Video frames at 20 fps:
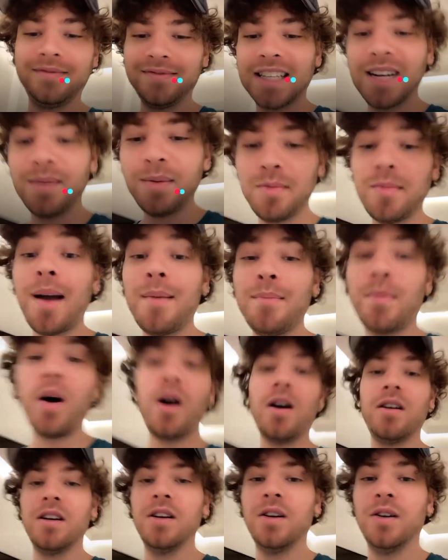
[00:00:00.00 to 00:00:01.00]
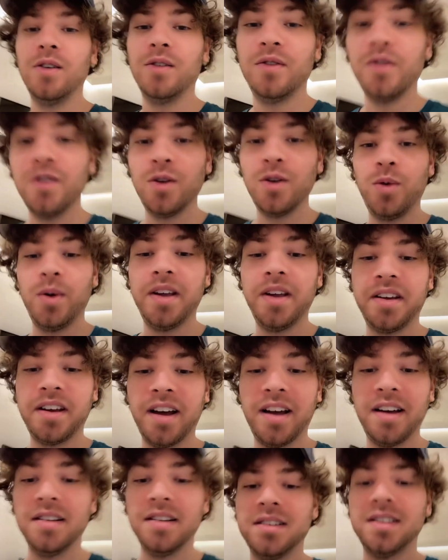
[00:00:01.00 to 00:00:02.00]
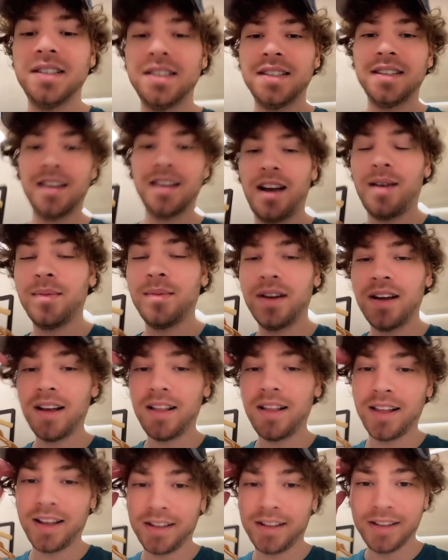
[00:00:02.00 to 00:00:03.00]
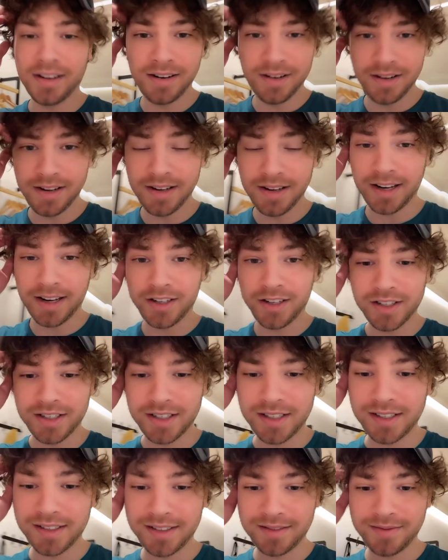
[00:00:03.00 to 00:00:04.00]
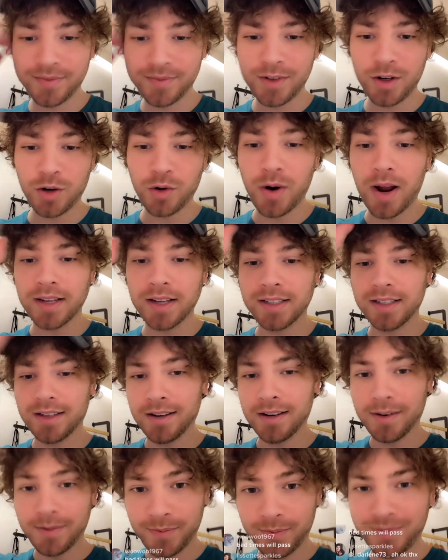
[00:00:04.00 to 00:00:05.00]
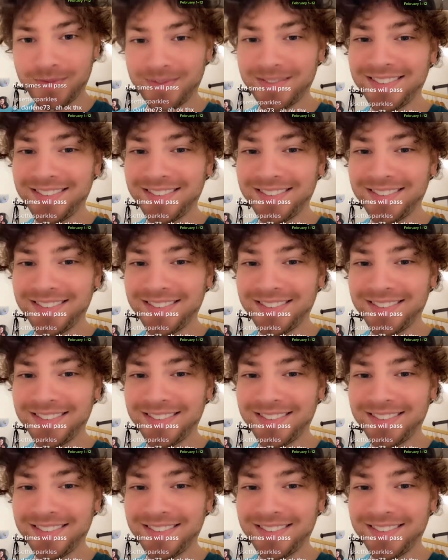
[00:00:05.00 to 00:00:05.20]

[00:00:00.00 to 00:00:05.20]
It's gonna be my bongo for a week, guys. I'm gonna like literally like just caress it.